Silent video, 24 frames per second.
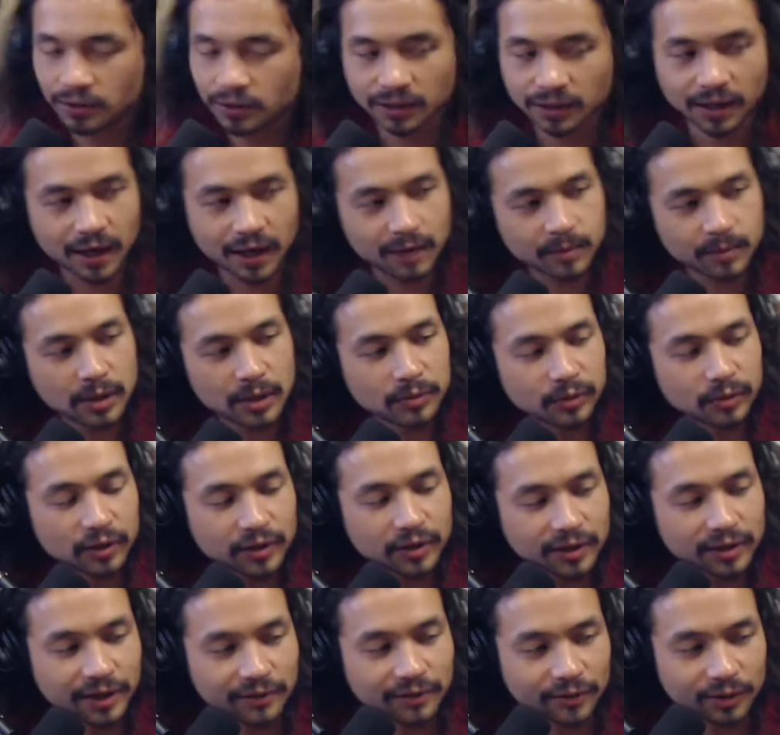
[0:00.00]
a lot of people
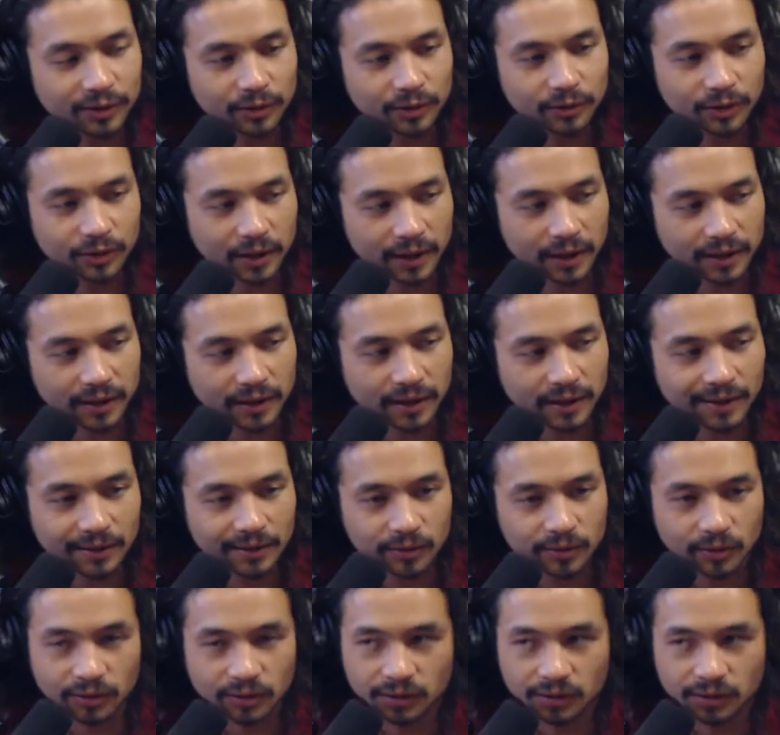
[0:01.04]
in Denver who are like that, who are